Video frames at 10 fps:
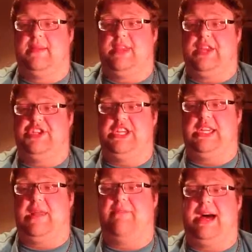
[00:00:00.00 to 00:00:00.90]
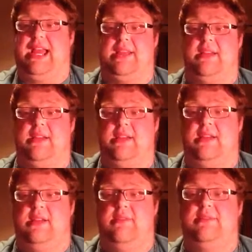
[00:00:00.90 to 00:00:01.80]
that they cheat and buy
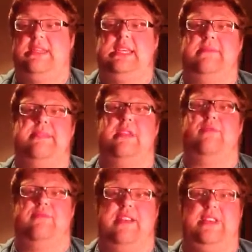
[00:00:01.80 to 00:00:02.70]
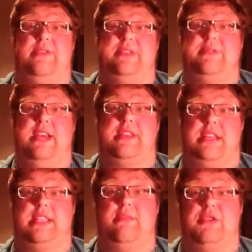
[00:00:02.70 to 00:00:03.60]
teams and victories, which I think
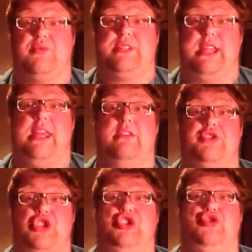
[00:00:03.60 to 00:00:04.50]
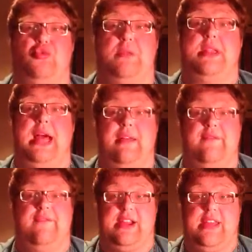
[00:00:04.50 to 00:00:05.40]
is the most ridiculously stupid
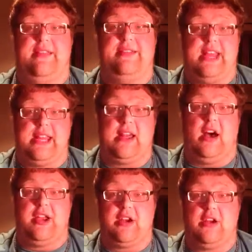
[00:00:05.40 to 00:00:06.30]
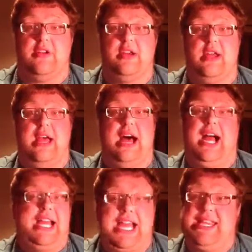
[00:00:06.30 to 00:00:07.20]
freaking thing on earth.
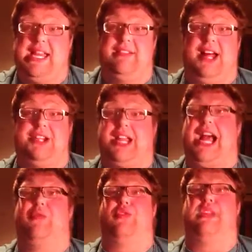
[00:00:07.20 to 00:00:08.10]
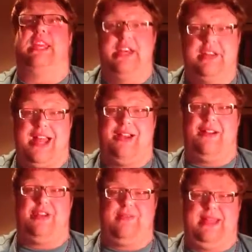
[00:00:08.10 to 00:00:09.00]
I hate that logic. I will kill that
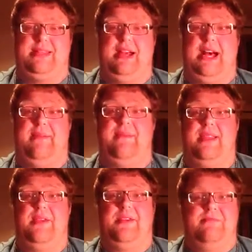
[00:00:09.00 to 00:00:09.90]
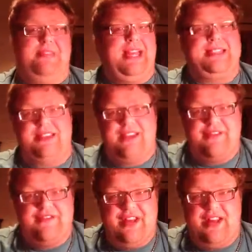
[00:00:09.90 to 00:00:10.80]
argument. But that's another
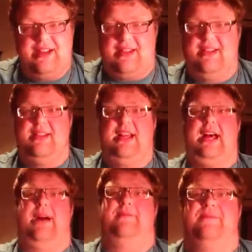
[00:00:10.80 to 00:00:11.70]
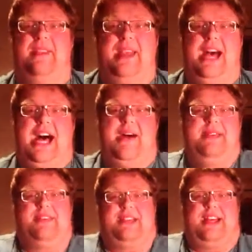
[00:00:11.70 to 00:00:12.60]
vlog. I'm
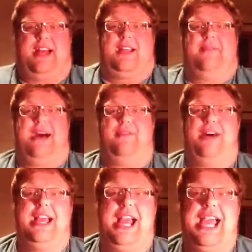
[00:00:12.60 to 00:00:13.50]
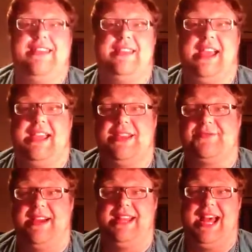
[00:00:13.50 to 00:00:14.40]
here to talk about why I hate the Yankees
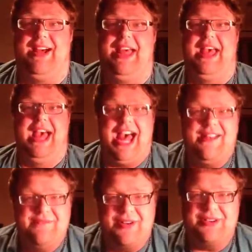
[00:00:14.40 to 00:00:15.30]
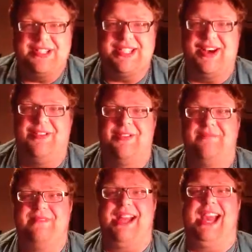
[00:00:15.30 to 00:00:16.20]
right now, and more so,
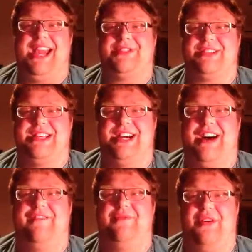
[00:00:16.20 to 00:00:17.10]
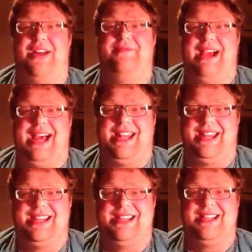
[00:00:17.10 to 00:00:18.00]
my hatred of one man,
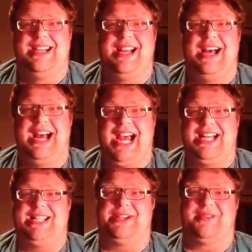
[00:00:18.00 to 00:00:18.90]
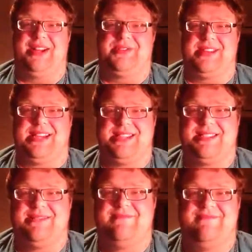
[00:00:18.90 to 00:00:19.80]
Alex
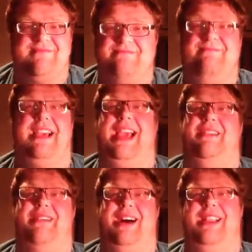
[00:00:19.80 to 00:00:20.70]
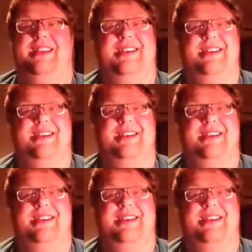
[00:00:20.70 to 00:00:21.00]
Rodriguez, A-Rod.